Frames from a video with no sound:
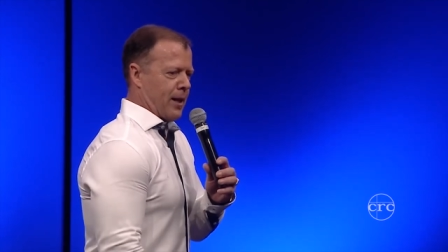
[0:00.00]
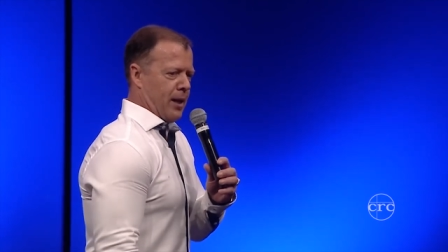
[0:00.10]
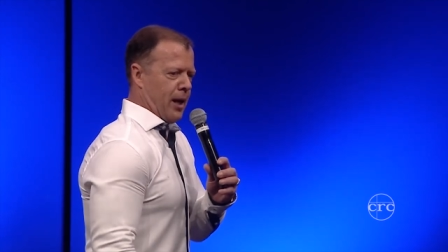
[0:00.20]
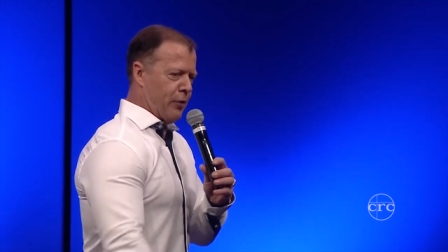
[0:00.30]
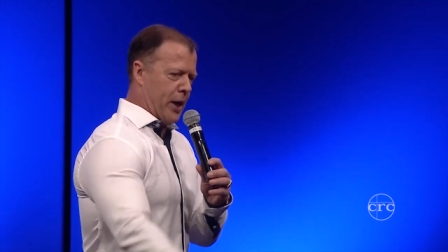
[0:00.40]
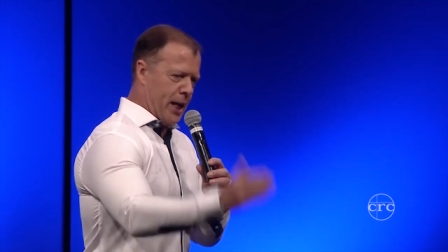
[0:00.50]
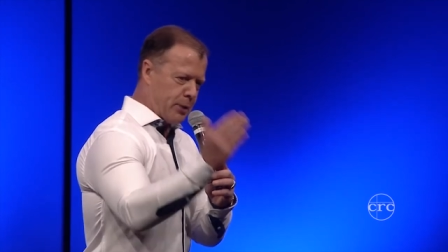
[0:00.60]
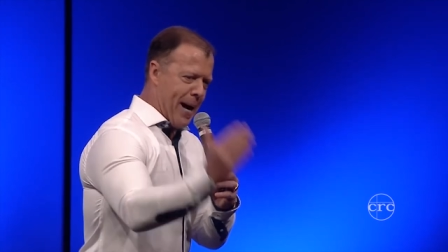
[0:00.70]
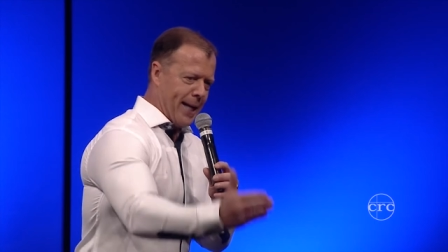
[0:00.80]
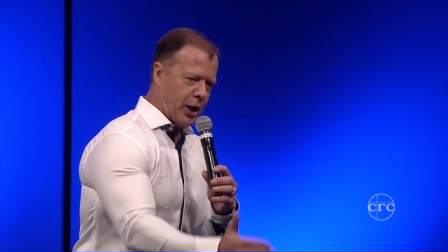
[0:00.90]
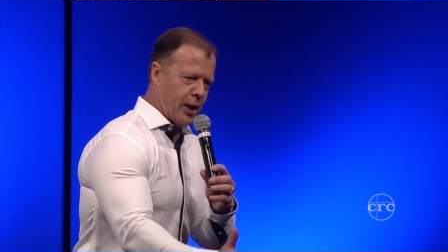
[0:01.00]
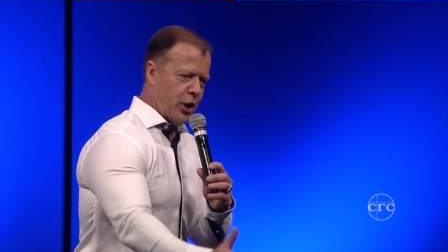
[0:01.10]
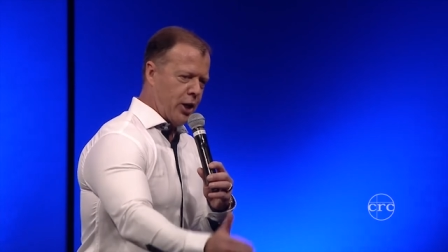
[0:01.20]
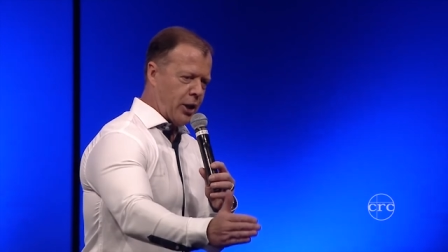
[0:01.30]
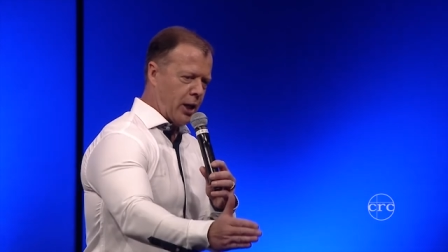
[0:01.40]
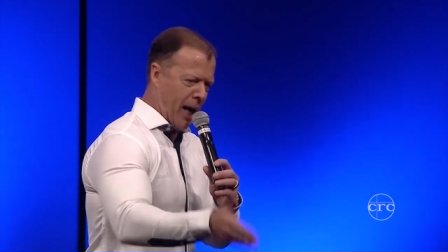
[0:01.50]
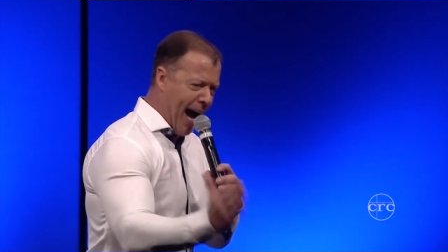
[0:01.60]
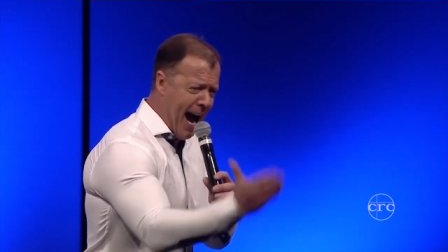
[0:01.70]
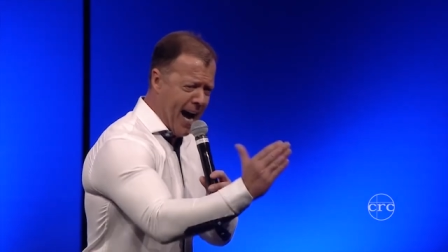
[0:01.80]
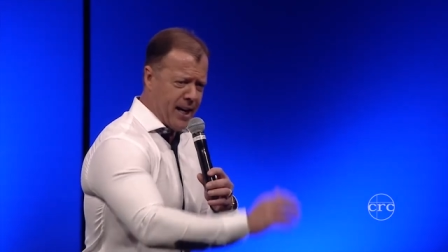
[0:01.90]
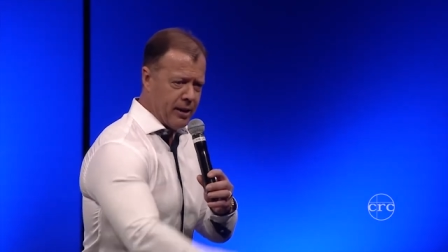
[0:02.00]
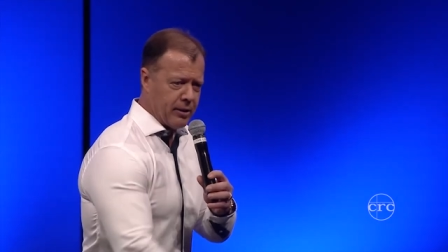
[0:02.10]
If he needs my attention, he says, Hey!